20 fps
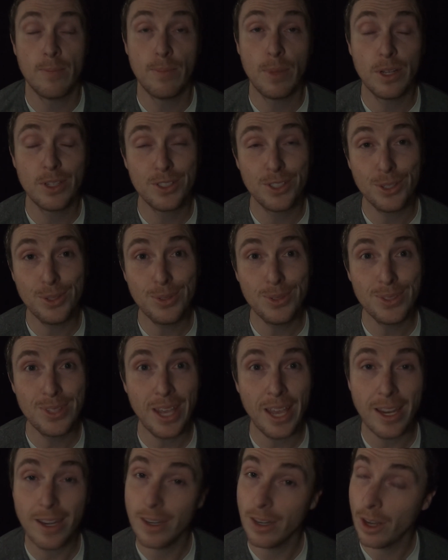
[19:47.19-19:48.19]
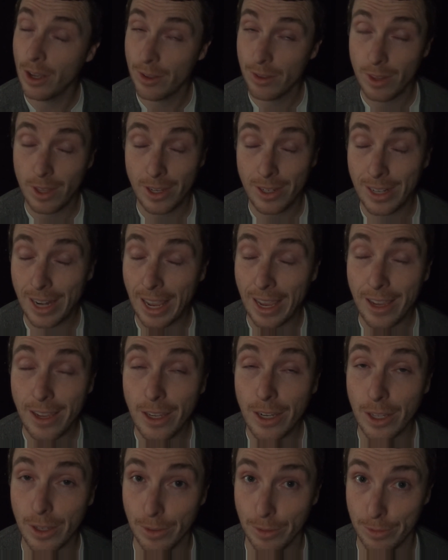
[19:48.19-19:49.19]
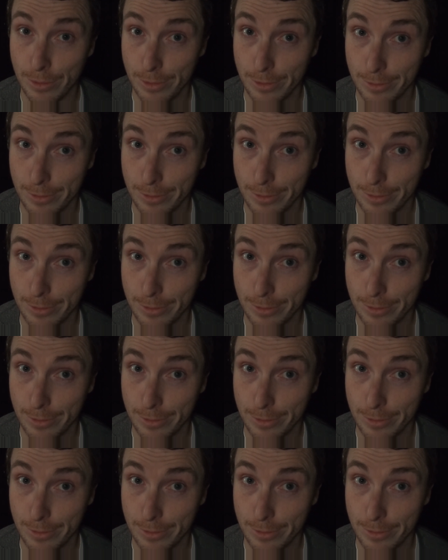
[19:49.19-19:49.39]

But you said nothing negative.